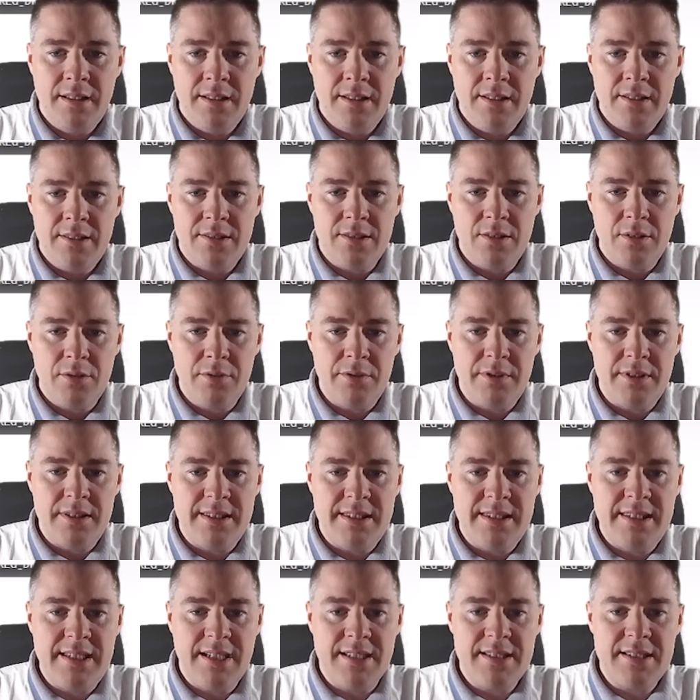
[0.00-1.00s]
So
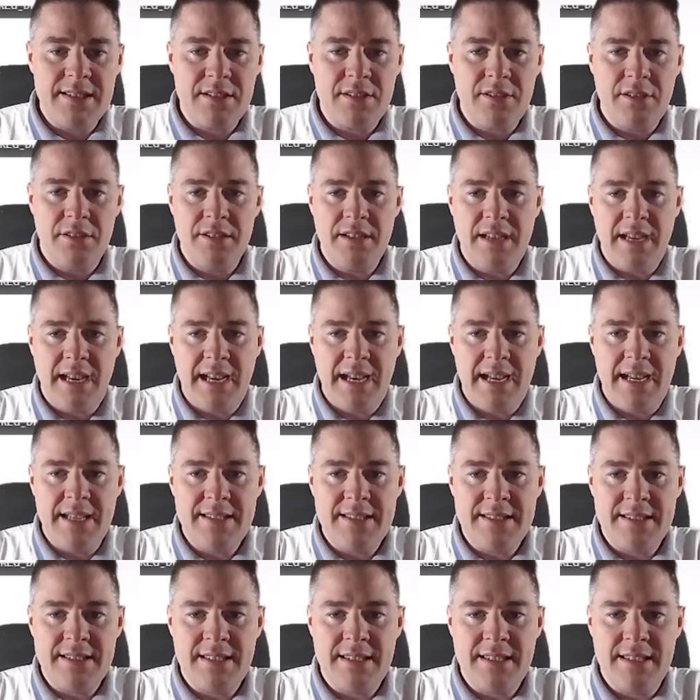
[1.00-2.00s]
just going to
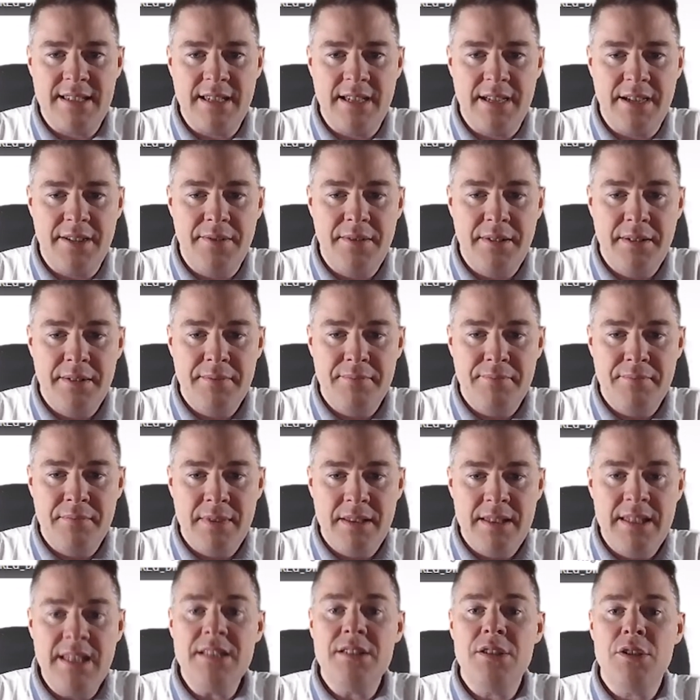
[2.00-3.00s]
ask,
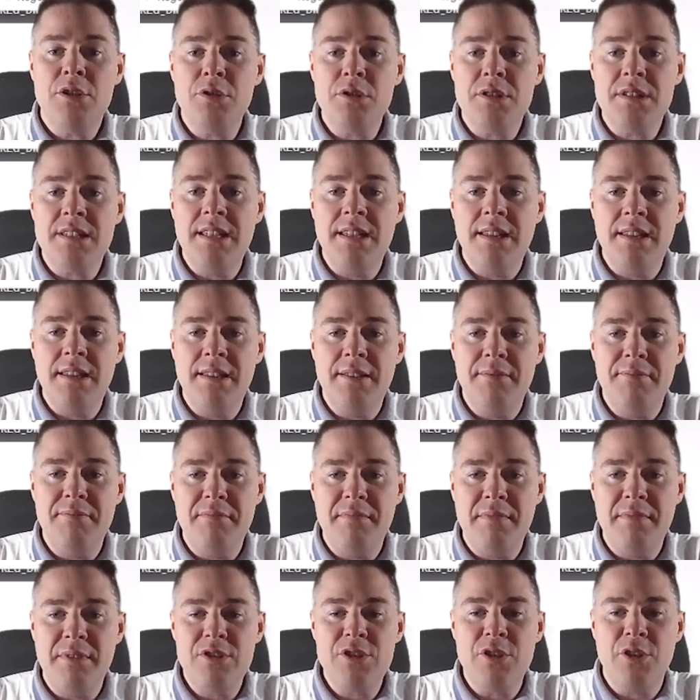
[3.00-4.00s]
just to see,
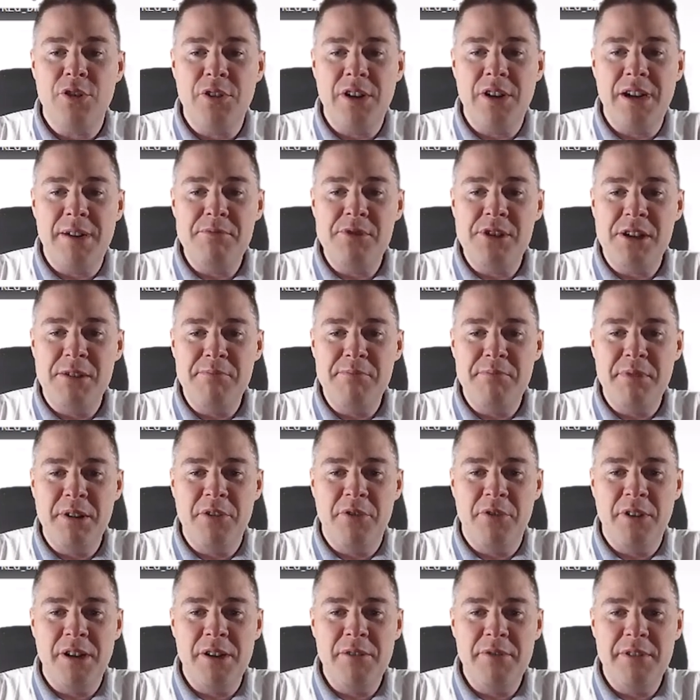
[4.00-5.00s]
sorry, I'm jumping
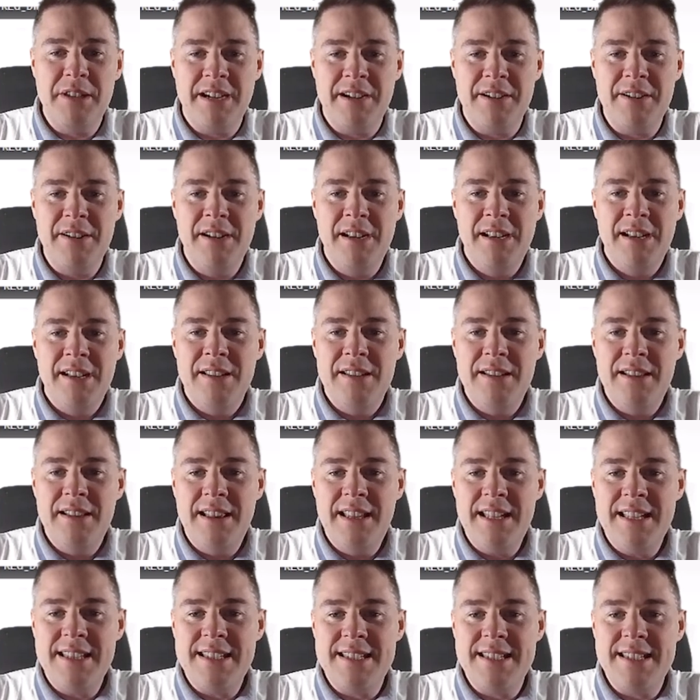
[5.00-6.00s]
around here.
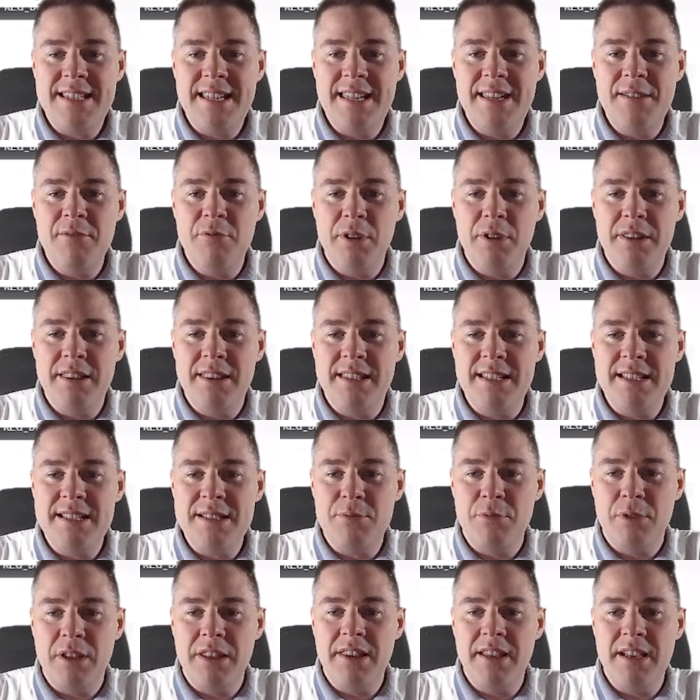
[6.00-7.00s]
Let's see what this
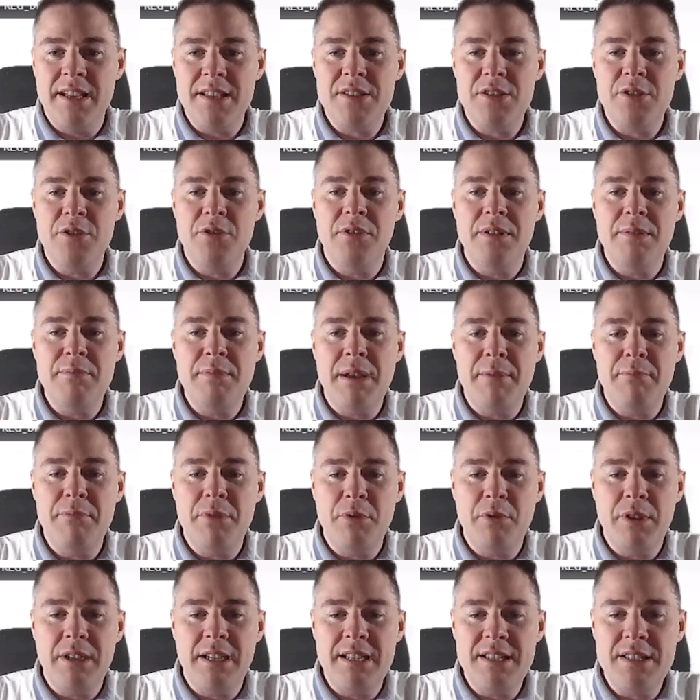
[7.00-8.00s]
one does. You remember
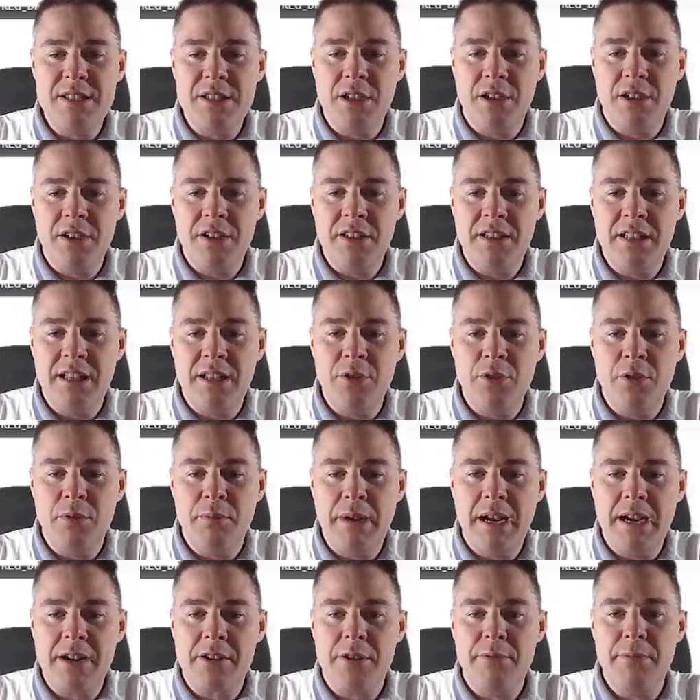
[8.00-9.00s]
when I started Adobe
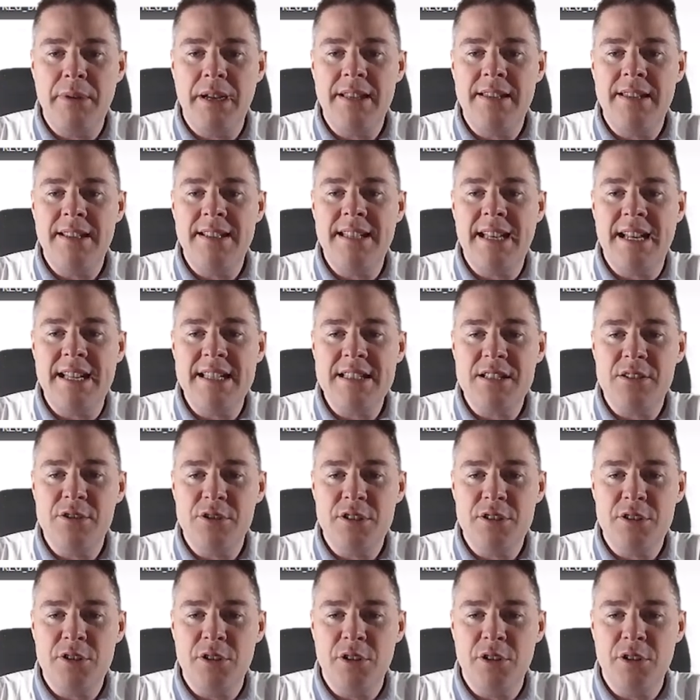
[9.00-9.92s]
Acrobat, it asked us to